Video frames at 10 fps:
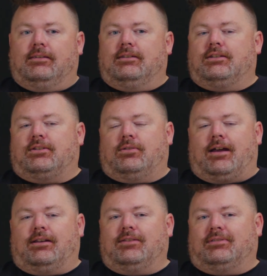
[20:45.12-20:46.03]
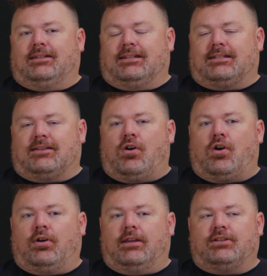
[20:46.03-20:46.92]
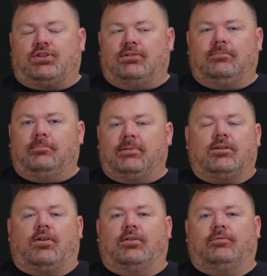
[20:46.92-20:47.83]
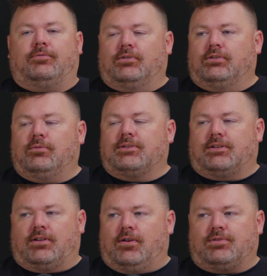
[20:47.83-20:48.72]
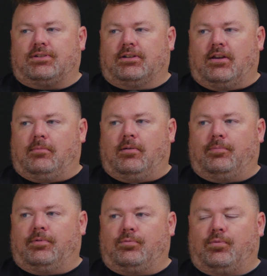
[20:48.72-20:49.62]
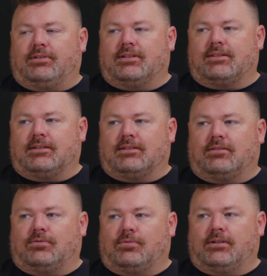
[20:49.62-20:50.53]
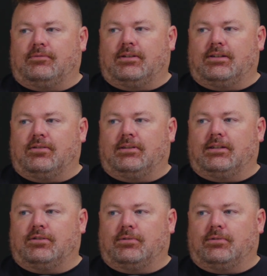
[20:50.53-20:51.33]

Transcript: So I don't even think it shouldn't be hard for you as a coach to come up with what does this authority video need to